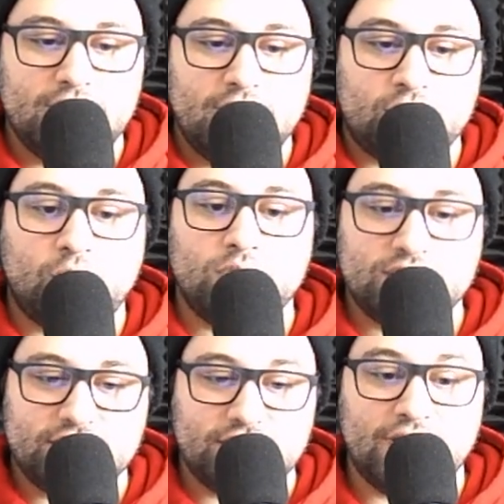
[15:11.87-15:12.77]

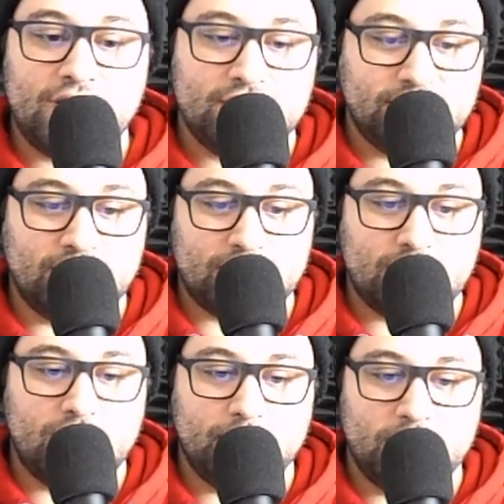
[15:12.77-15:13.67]
according to Gaia dot
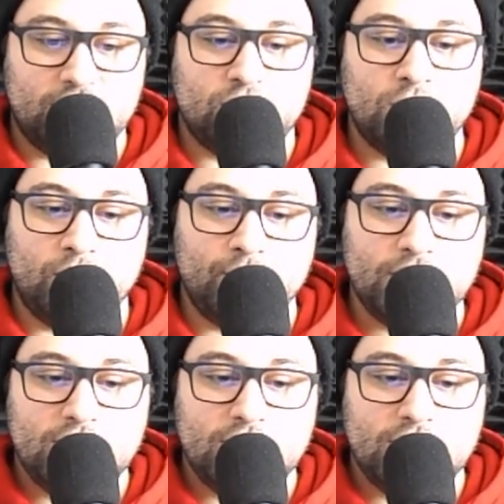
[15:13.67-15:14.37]
com, and I quote,